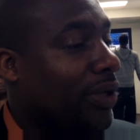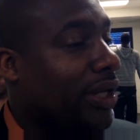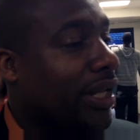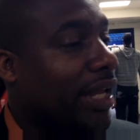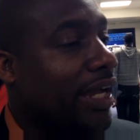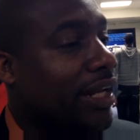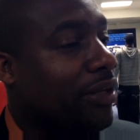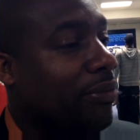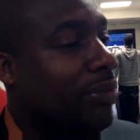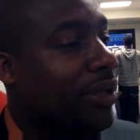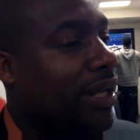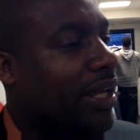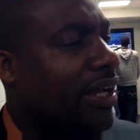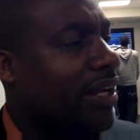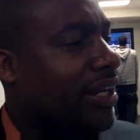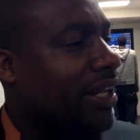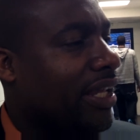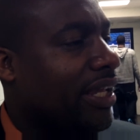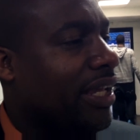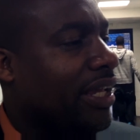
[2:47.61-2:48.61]
we'd like to be
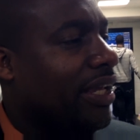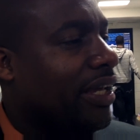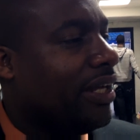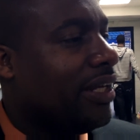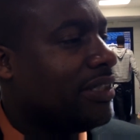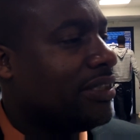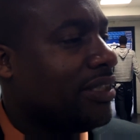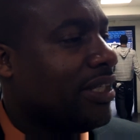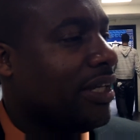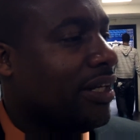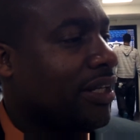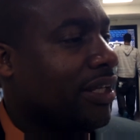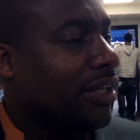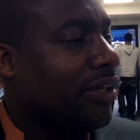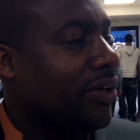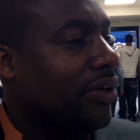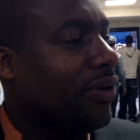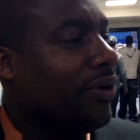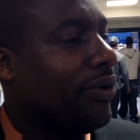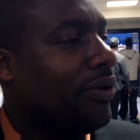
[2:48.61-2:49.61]
there in the end instead of
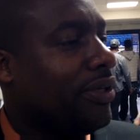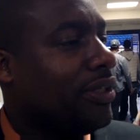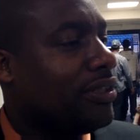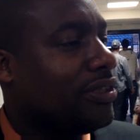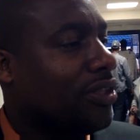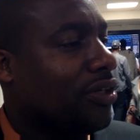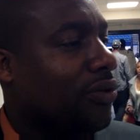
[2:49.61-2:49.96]
here early.